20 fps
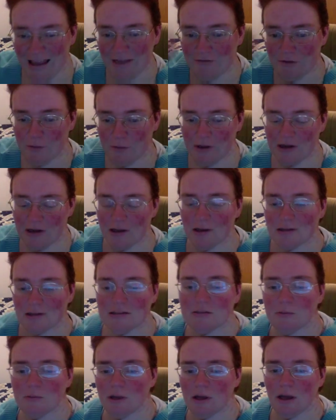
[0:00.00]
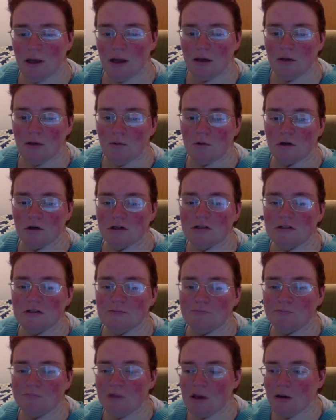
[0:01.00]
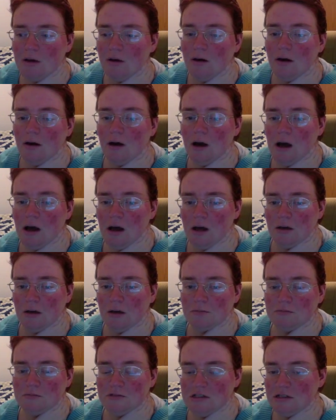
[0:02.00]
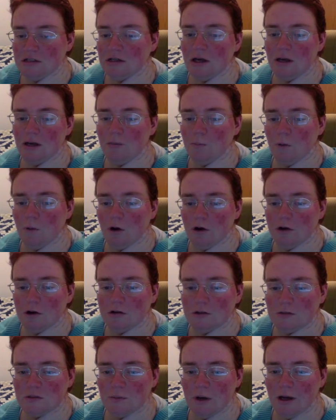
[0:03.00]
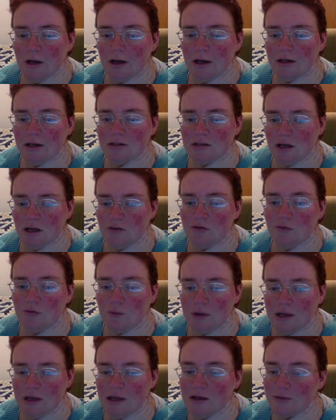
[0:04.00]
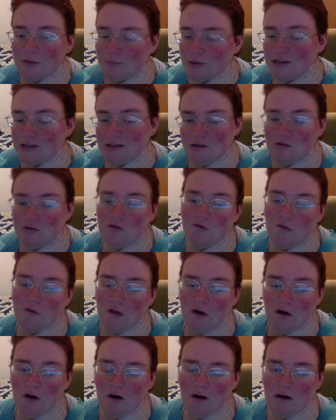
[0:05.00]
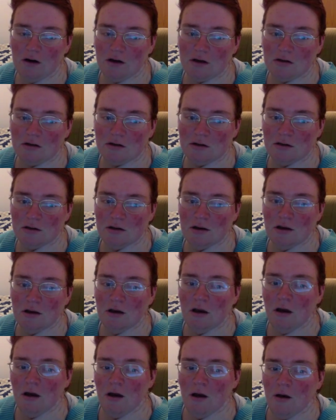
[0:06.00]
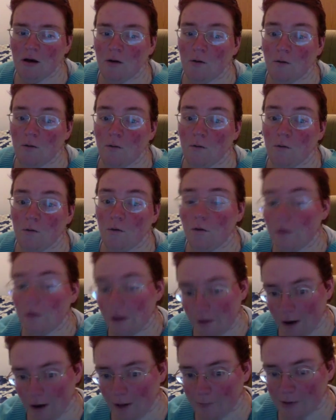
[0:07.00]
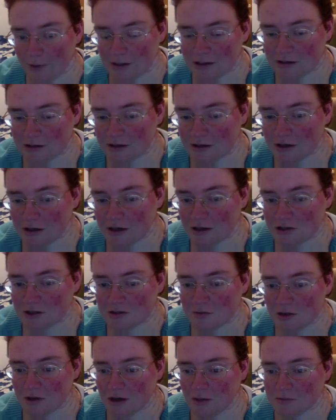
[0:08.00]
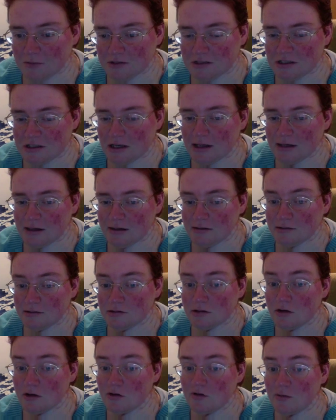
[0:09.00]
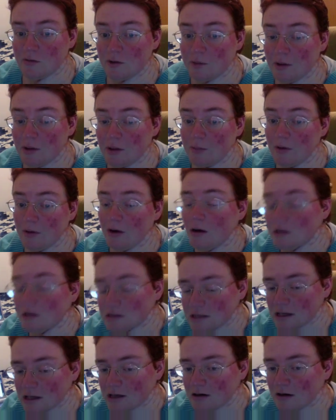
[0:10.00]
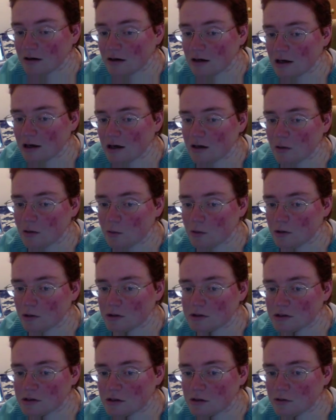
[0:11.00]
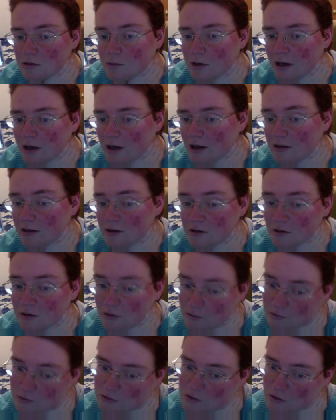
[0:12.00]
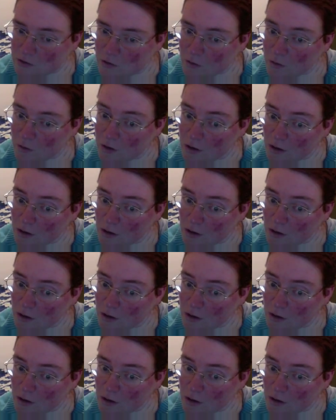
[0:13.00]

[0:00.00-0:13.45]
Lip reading: everybody, it's me, Annie Woods. Tonight marks my 10th week, my 10th vlog, and holy crap, I didn't think I'd actually make up to 10. Don't know if I'm gonna make beyond 10. I kinda want to, but I kinda don't, so